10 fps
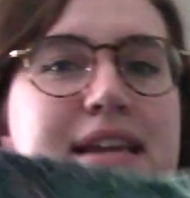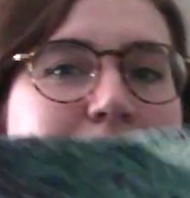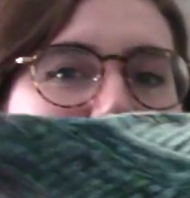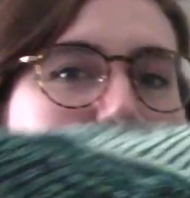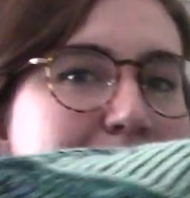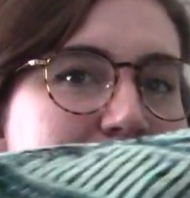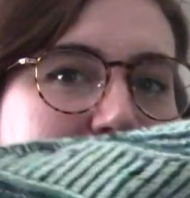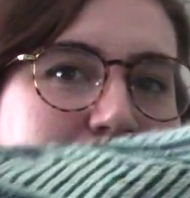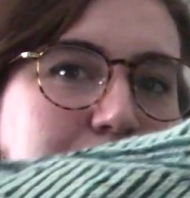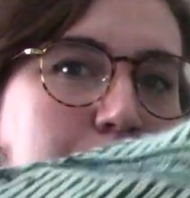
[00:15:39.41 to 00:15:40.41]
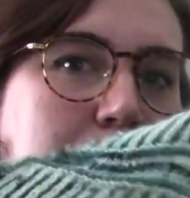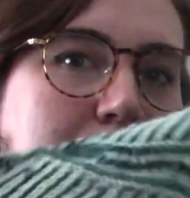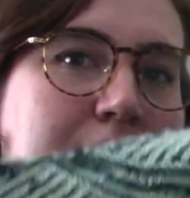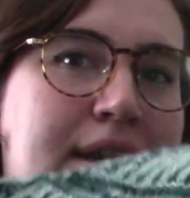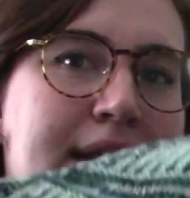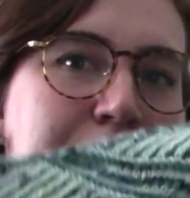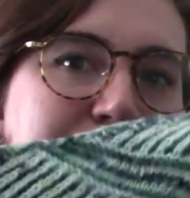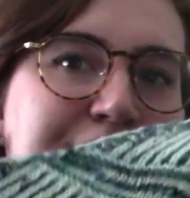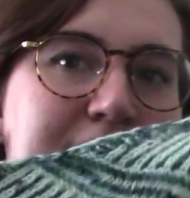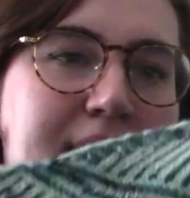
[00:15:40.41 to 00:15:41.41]
Ann Robinson, or Knit
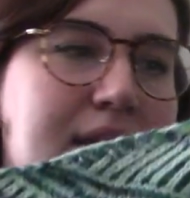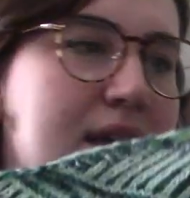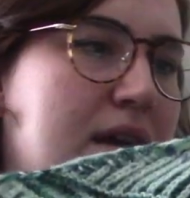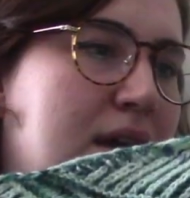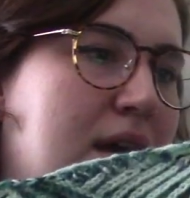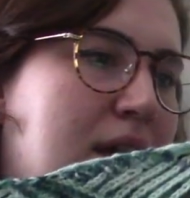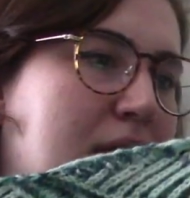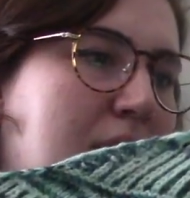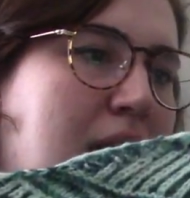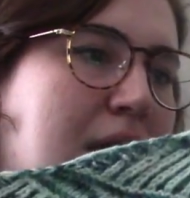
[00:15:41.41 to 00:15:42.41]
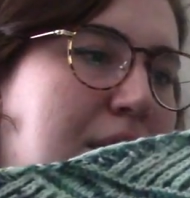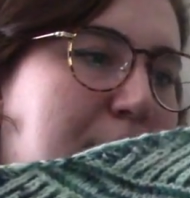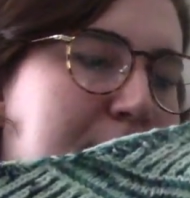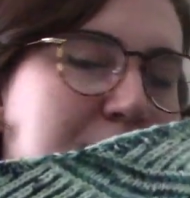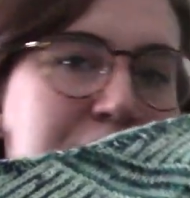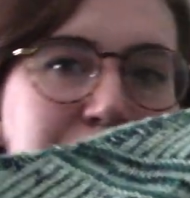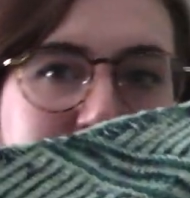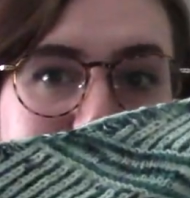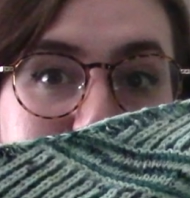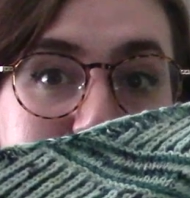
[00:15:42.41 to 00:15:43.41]
Graffiti.
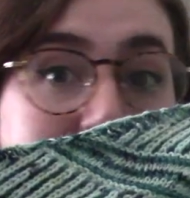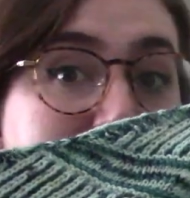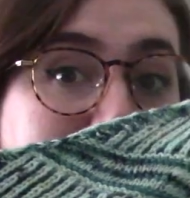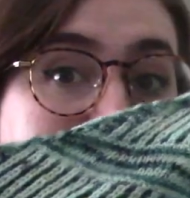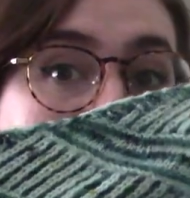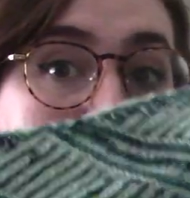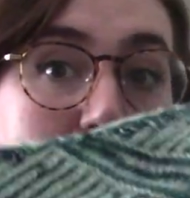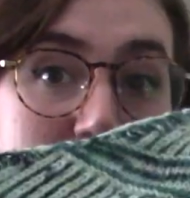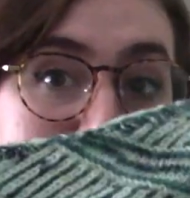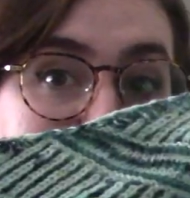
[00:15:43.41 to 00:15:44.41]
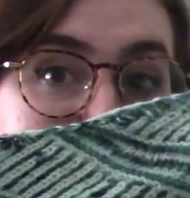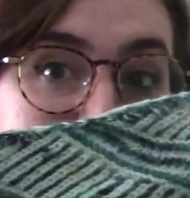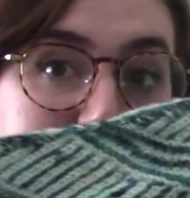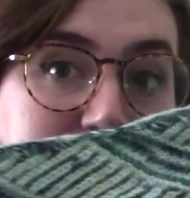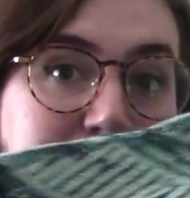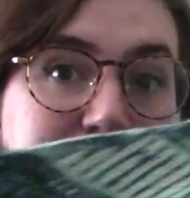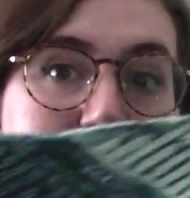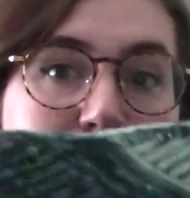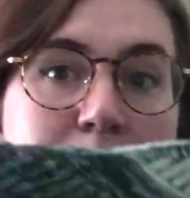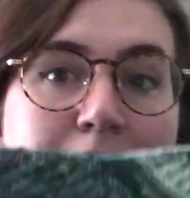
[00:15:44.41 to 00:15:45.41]
She actually will also be at DFW.